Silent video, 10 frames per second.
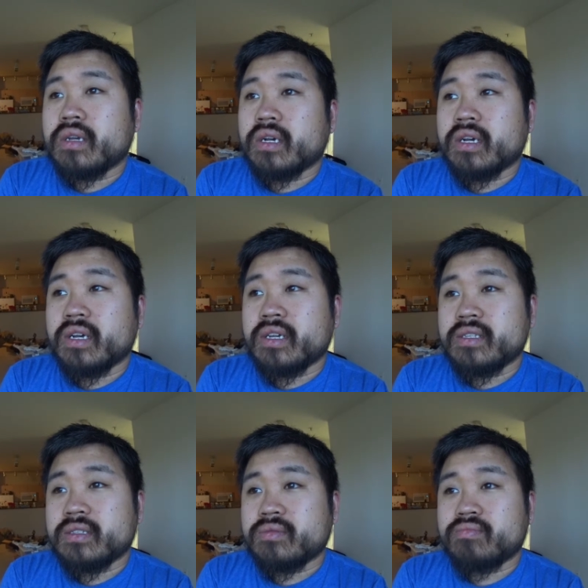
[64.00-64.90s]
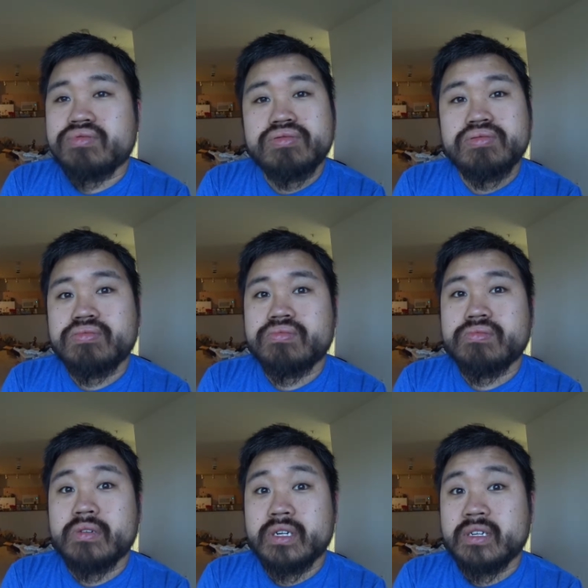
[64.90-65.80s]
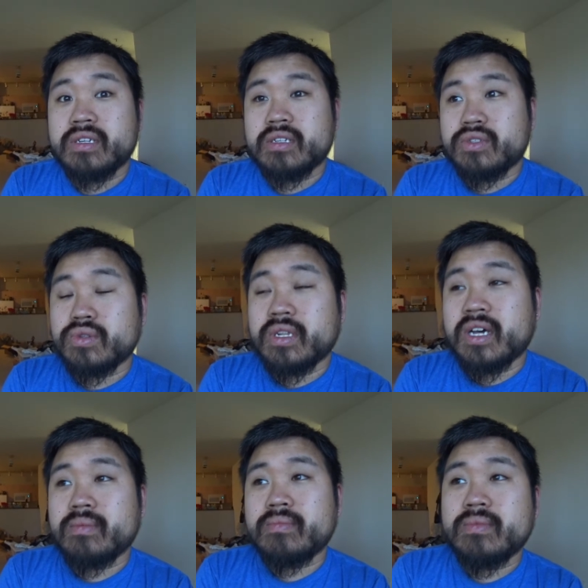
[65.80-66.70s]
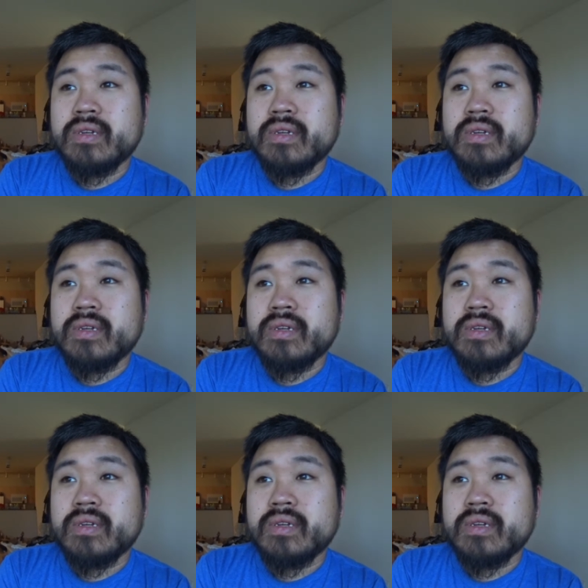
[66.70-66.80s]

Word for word: Uh, he's, we're gonna do a lot of,